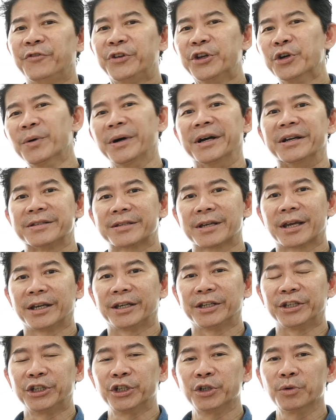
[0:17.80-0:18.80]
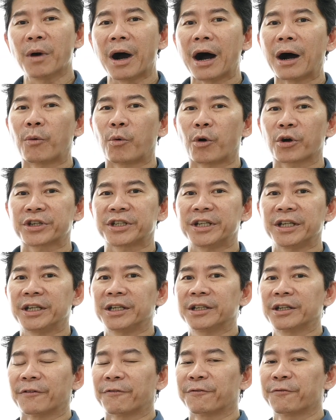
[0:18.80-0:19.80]
Viewers, you are
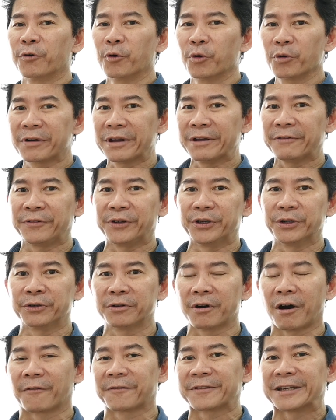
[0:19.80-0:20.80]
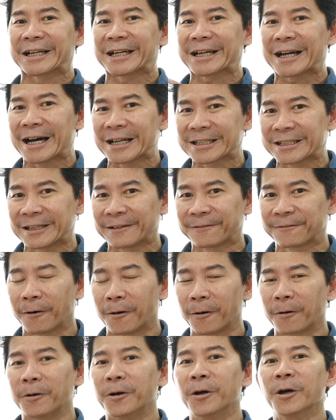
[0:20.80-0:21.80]
watching the full review of the
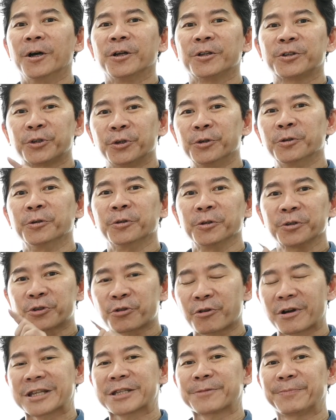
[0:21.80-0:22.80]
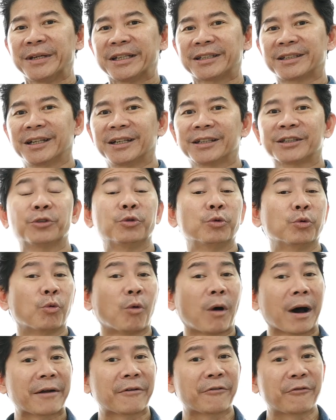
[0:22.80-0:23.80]
Cartefo 2 transmitter to
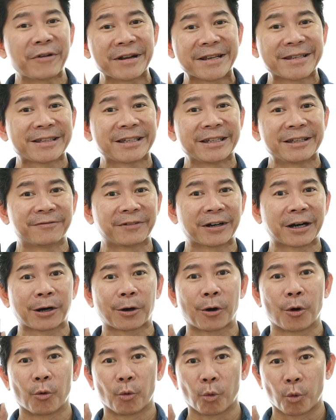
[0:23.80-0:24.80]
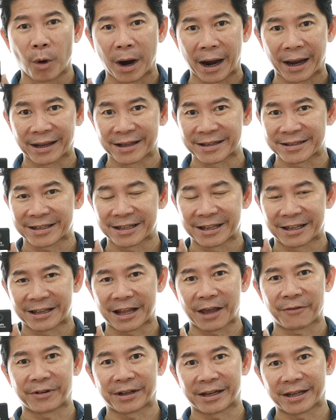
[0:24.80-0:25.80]
one receiver wireless
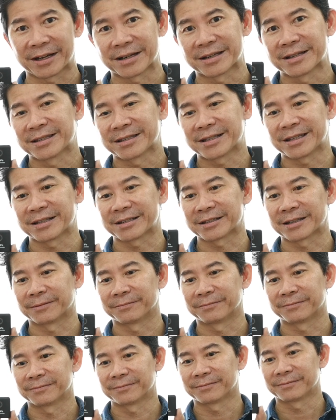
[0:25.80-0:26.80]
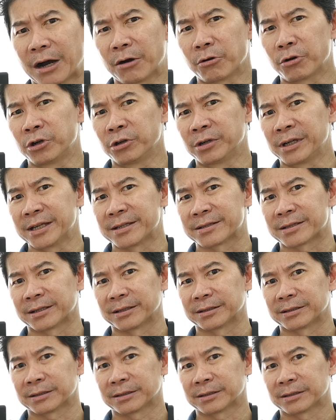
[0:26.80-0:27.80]
lavalier system. How good is
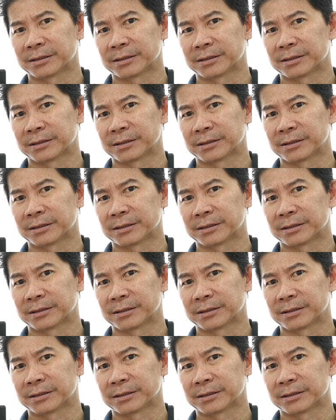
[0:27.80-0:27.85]
this?